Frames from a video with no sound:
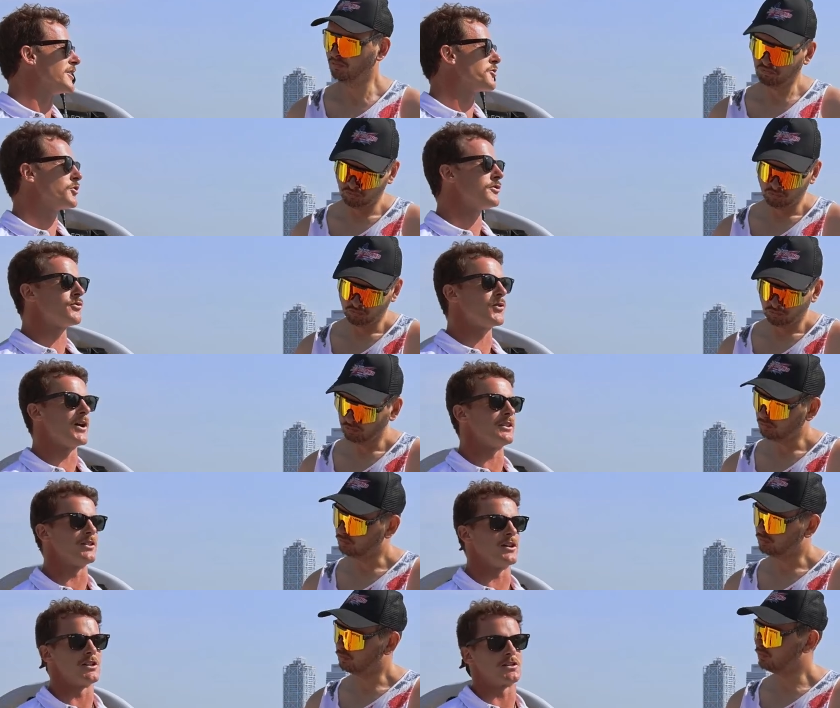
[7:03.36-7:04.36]
Speaker 1: it's good for
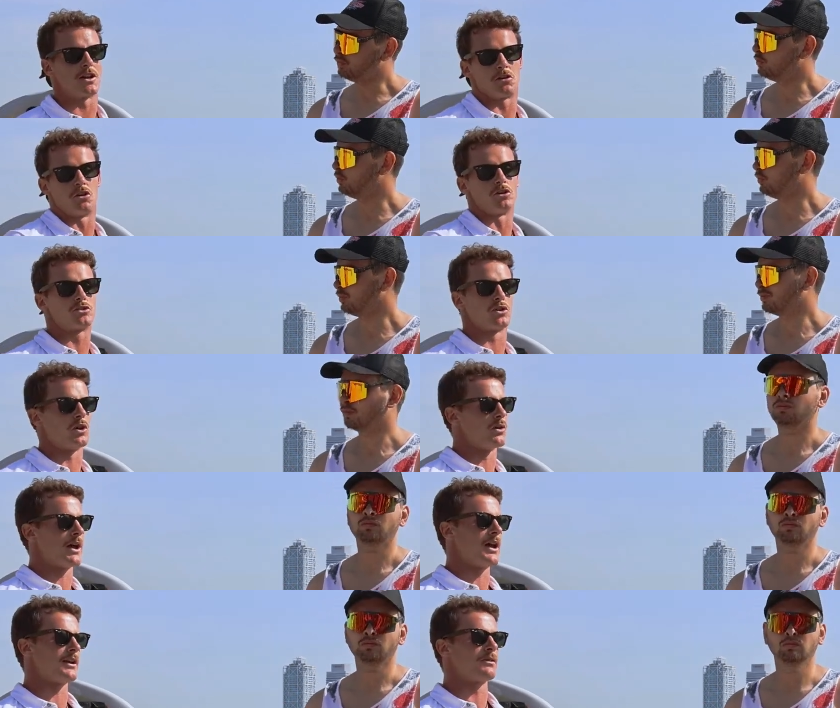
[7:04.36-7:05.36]
rentals and also
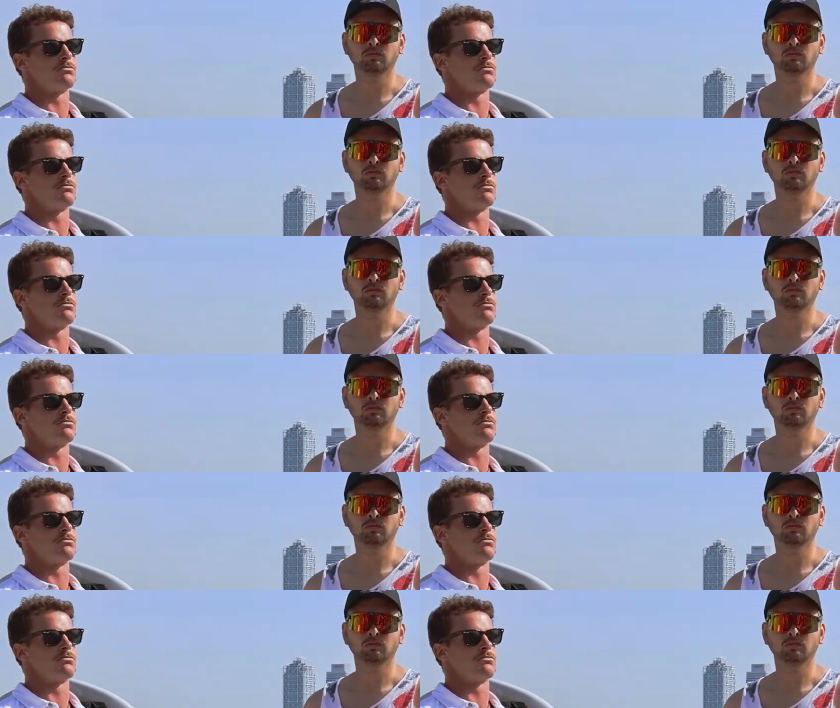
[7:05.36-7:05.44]
like